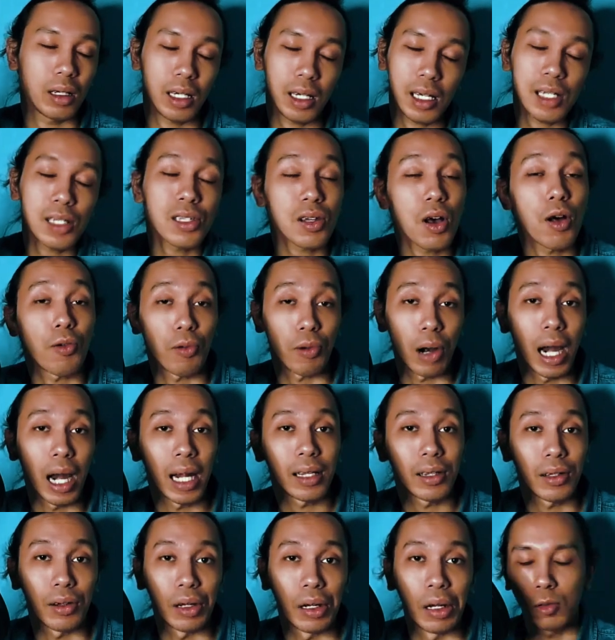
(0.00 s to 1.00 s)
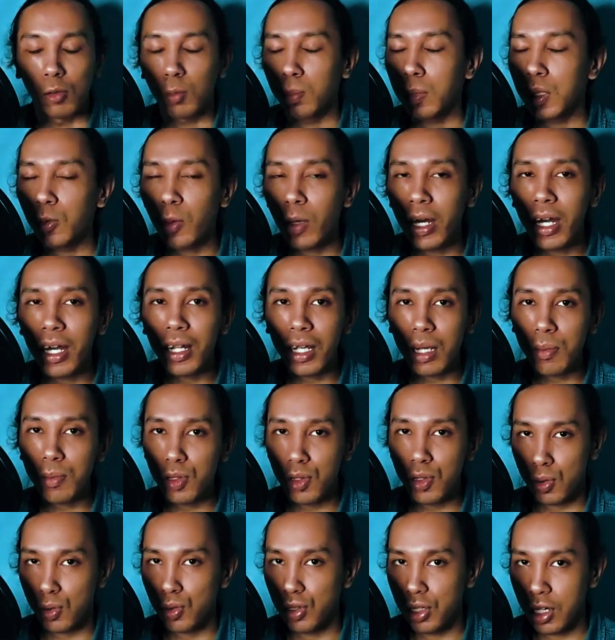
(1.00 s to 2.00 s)
it's all right. But when it
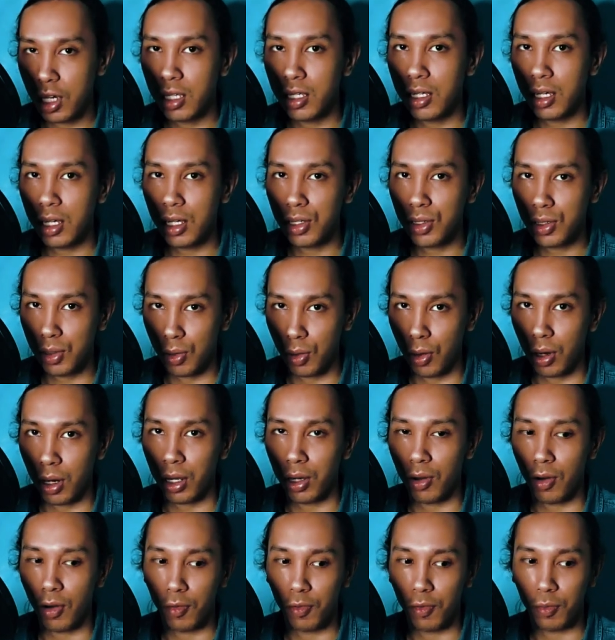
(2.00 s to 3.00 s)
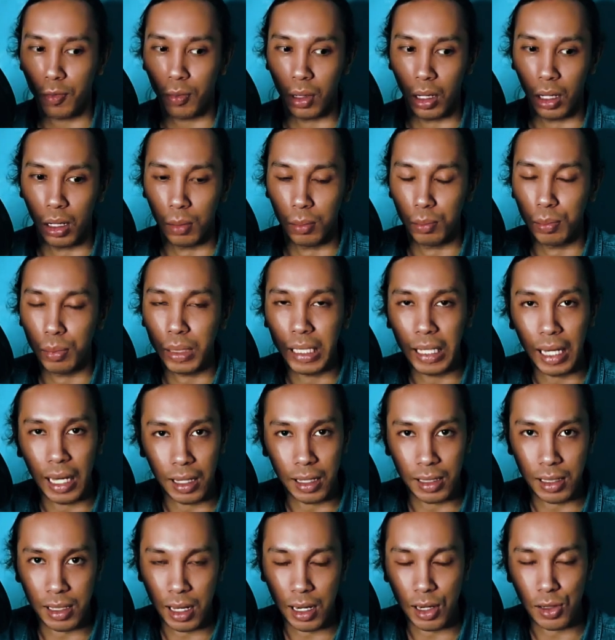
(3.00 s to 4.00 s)
comes to judging story of
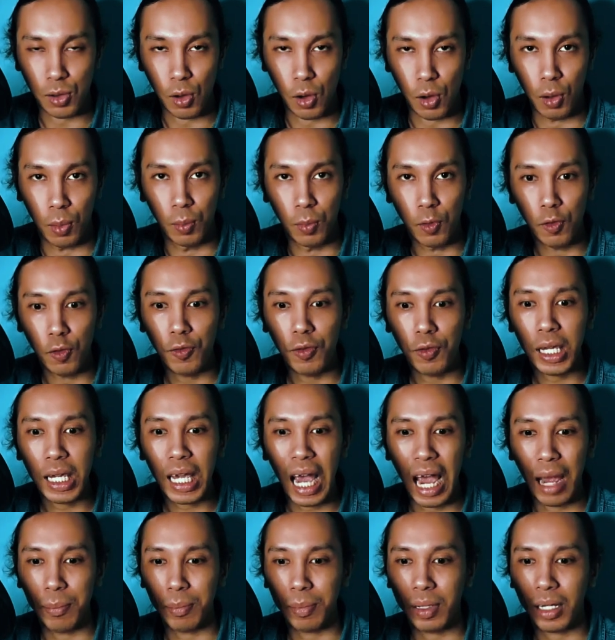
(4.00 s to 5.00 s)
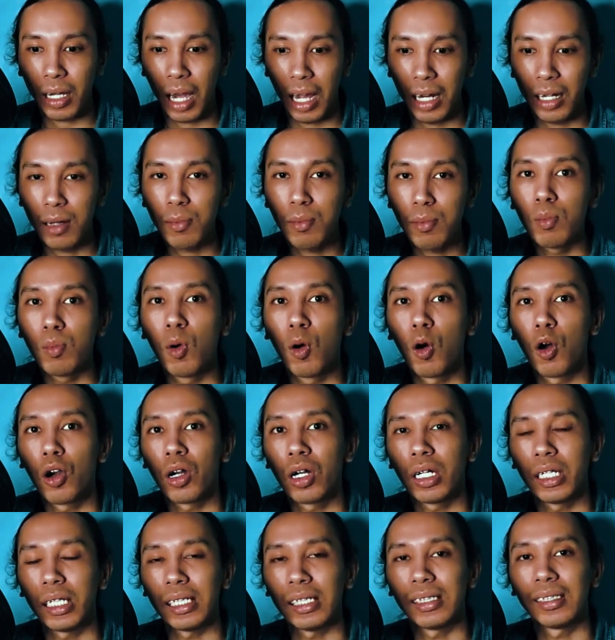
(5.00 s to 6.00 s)
BL series or movie, I'm kind of
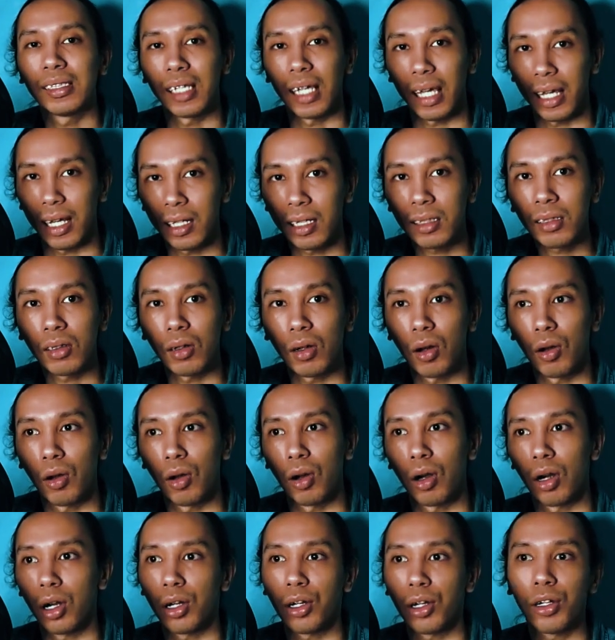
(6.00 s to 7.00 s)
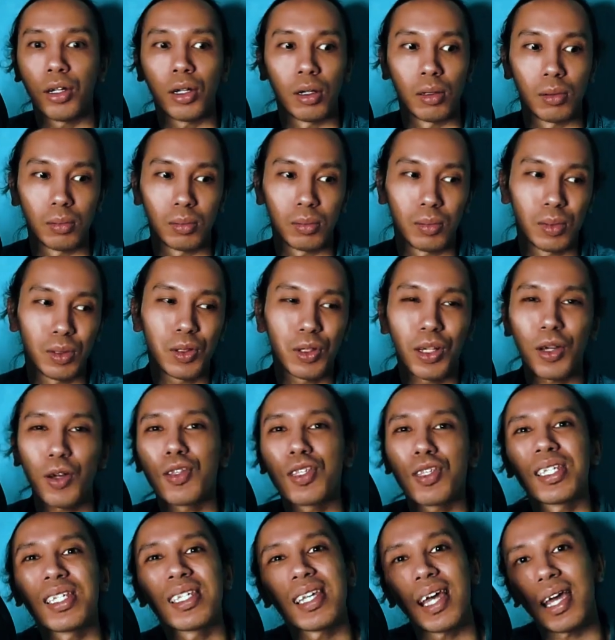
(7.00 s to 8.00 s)
more detailed or, you
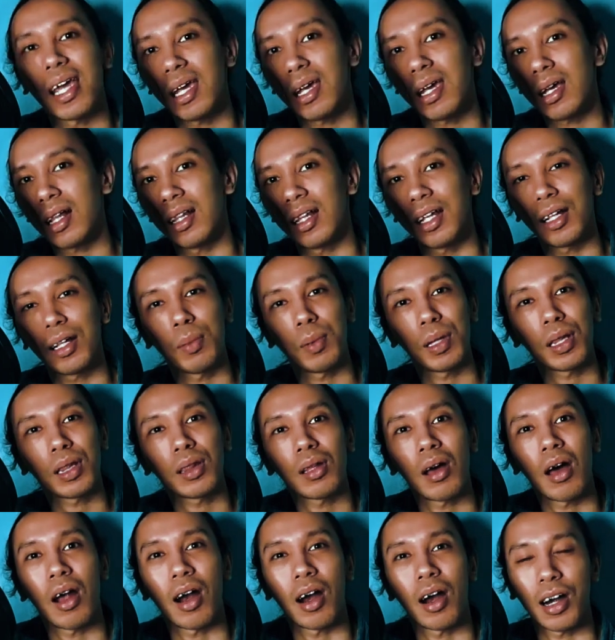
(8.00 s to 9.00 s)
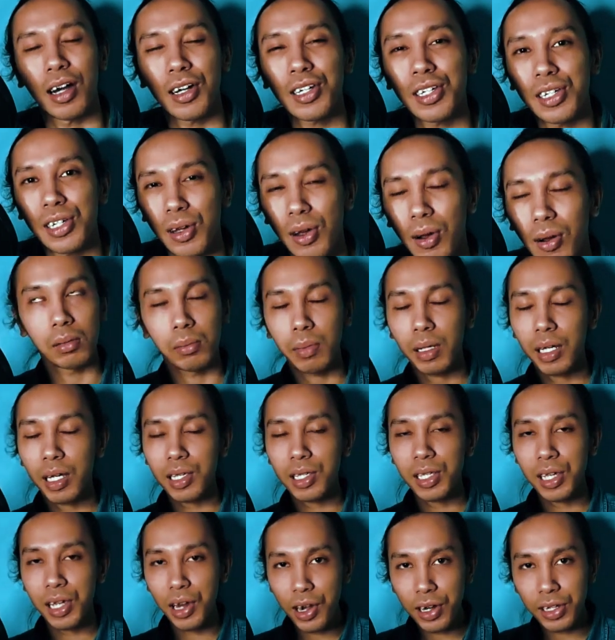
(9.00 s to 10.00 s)
could say a little bit harsh.
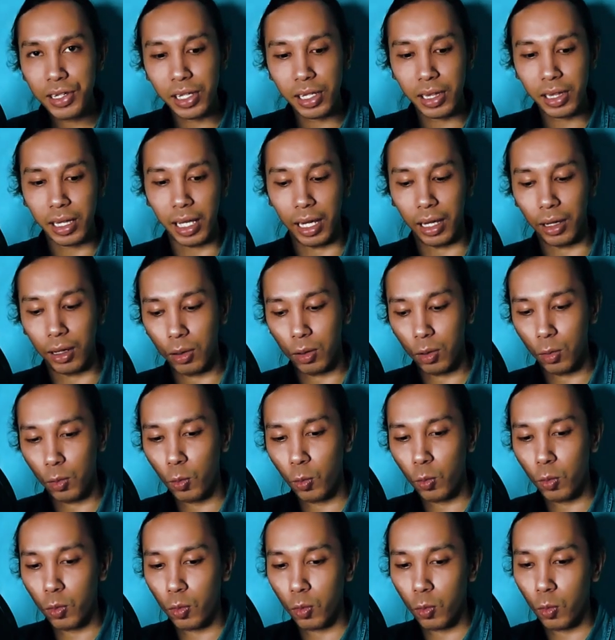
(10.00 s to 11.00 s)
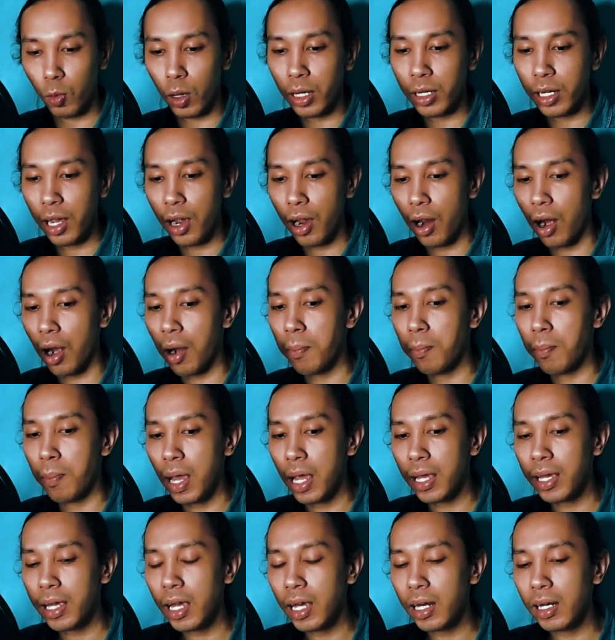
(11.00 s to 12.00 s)
Because here's the thing. When they are
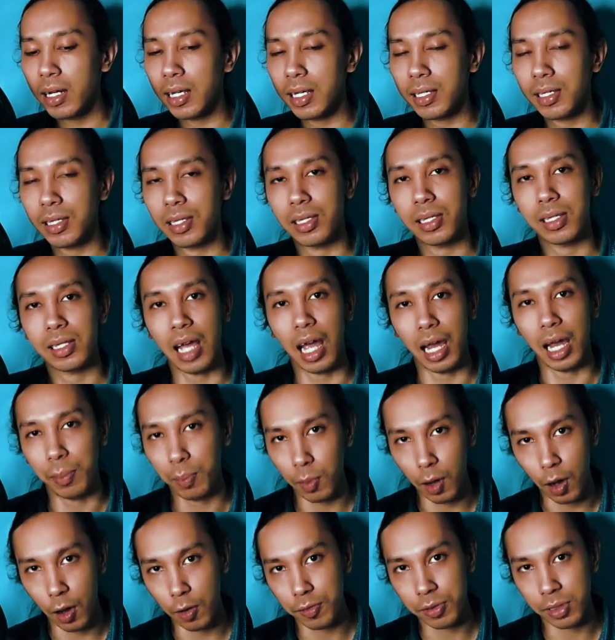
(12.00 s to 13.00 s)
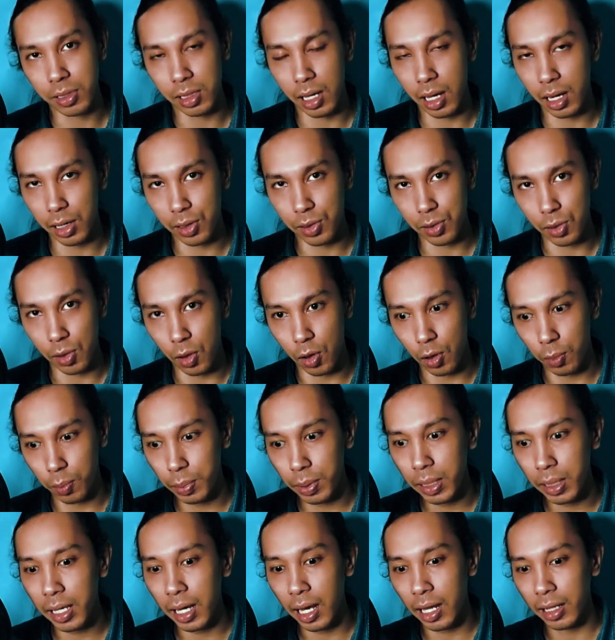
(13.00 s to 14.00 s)
making this type of series or
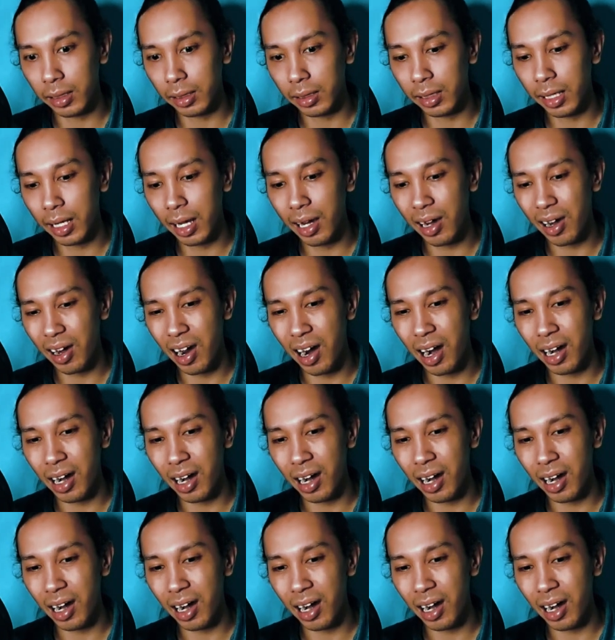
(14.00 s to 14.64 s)
BL, they